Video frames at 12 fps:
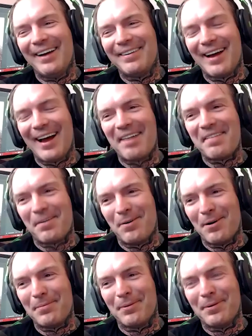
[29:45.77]
to have a
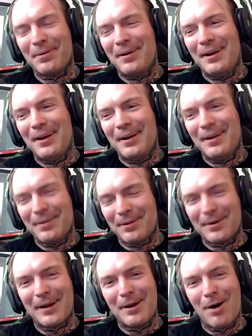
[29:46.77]
horrible
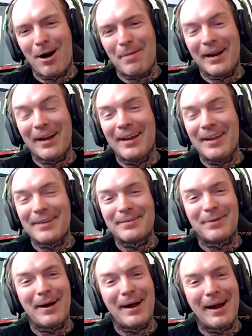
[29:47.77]
looking army. And that's
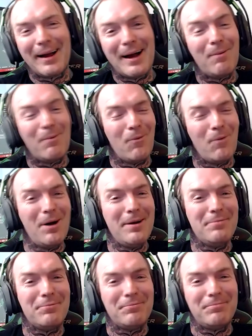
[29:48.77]
why I got
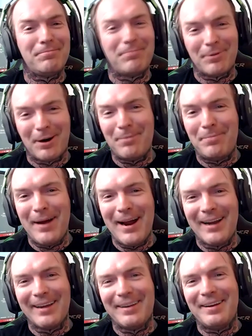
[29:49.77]
one pro
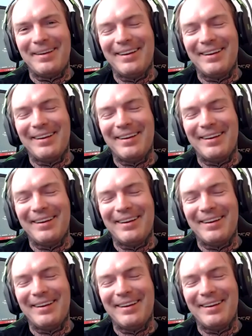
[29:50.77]
painted